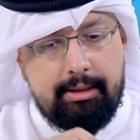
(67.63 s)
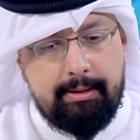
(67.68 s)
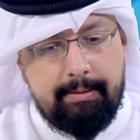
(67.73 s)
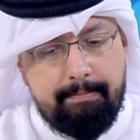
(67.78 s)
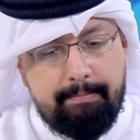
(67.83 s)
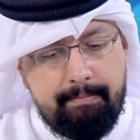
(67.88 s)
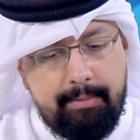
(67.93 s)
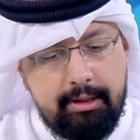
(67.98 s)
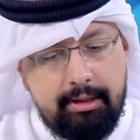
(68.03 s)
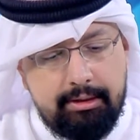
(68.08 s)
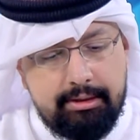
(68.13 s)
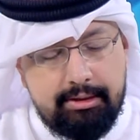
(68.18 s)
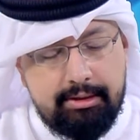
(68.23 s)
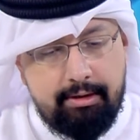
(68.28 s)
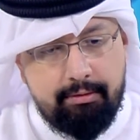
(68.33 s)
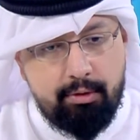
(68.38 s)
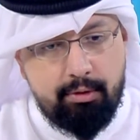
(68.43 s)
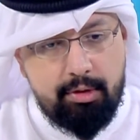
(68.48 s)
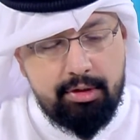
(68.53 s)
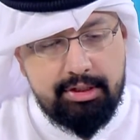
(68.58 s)
Built,
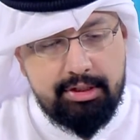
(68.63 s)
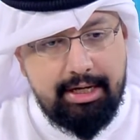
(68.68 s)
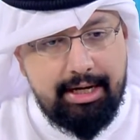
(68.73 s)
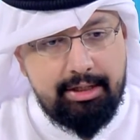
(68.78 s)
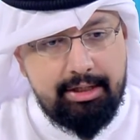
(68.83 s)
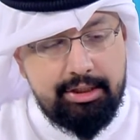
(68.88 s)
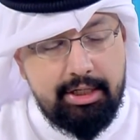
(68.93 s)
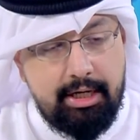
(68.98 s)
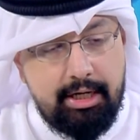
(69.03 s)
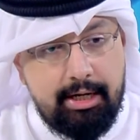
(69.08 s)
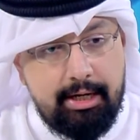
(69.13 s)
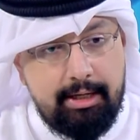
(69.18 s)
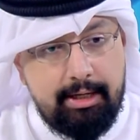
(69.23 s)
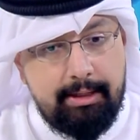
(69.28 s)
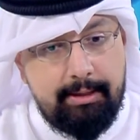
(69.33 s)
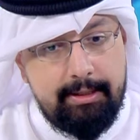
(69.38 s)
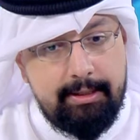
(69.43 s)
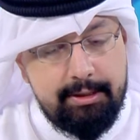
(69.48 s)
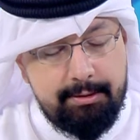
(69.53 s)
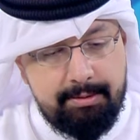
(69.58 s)
of course, in
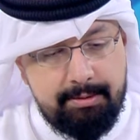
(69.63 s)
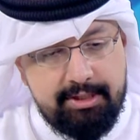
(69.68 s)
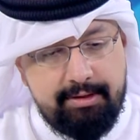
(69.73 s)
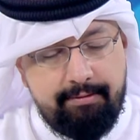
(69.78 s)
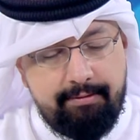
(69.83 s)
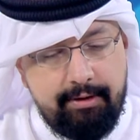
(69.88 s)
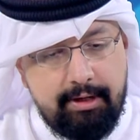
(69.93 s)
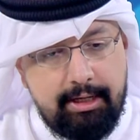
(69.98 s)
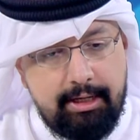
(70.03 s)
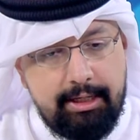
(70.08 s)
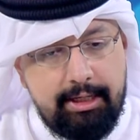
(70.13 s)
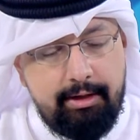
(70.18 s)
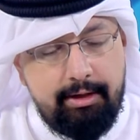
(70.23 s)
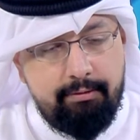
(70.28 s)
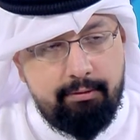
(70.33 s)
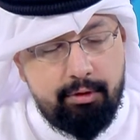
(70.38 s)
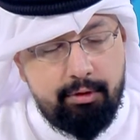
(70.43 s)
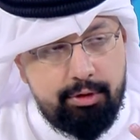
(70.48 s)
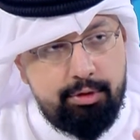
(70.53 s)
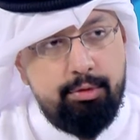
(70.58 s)
Al-Jahra specifically
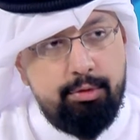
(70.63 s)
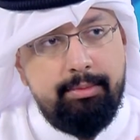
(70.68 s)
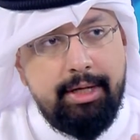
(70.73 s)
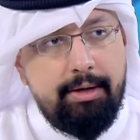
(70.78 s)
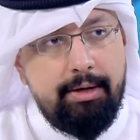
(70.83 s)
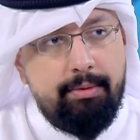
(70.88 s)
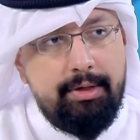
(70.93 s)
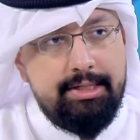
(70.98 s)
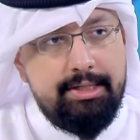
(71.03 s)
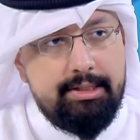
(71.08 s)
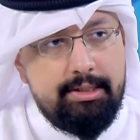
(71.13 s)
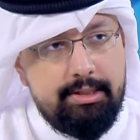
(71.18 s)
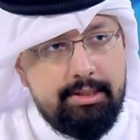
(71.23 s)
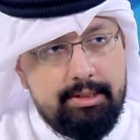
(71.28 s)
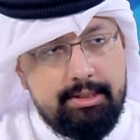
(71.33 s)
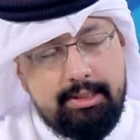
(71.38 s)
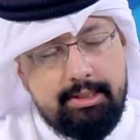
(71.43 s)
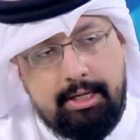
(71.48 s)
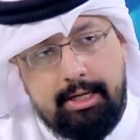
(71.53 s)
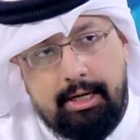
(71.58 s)
for two main
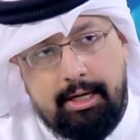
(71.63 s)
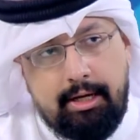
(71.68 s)
reasons.